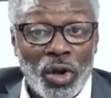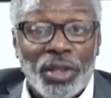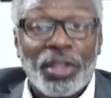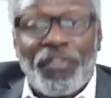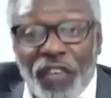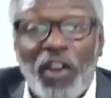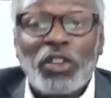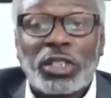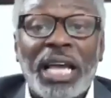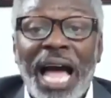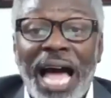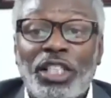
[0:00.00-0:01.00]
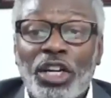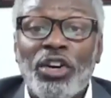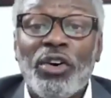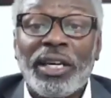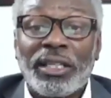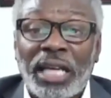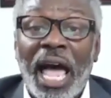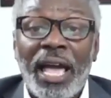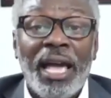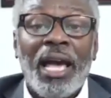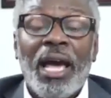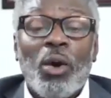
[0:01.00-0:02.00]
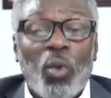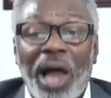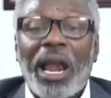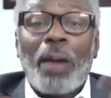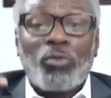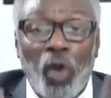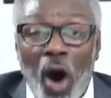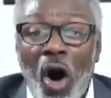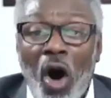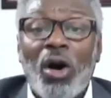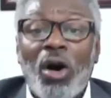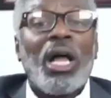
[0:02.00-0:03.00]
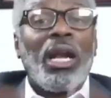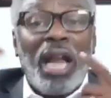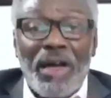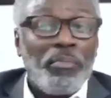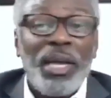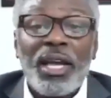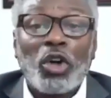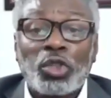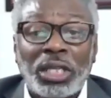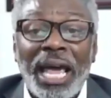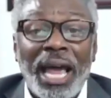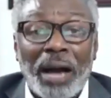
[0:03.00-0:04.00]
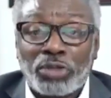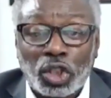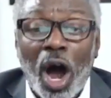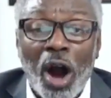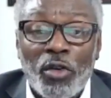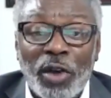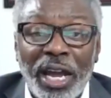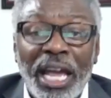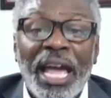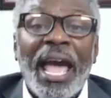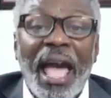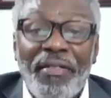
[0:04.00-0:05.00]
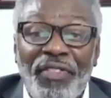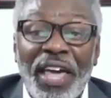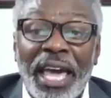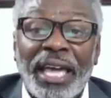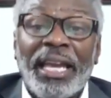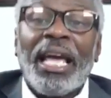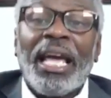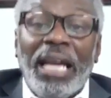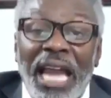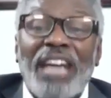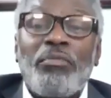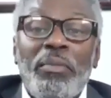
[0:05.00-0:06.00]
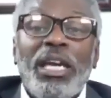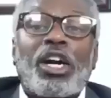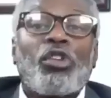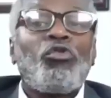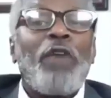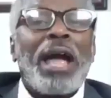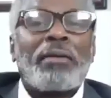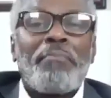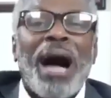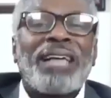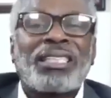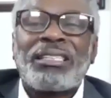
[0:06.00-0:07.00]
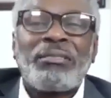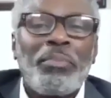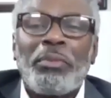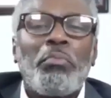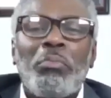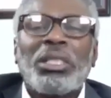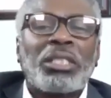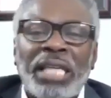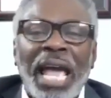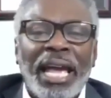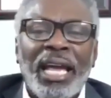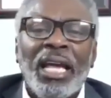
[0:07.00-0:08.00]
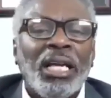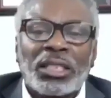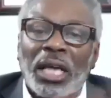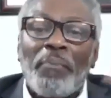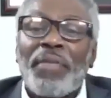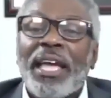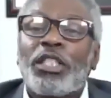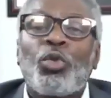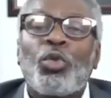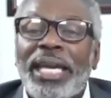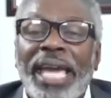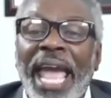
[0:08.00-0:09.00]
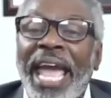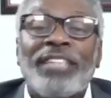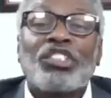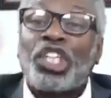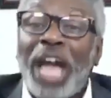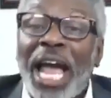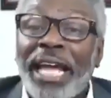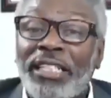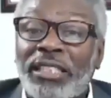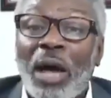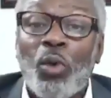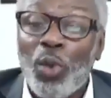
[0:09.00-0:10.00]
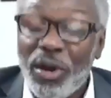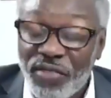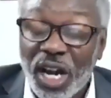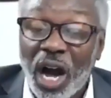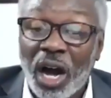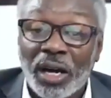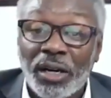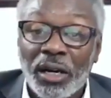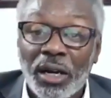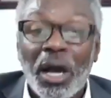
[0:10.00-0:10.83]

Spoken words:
The first thing I do is say, well, I'm wrong. Let me go say I'm sorry. And then let me correct my mistake. Some things we can't change that we've done,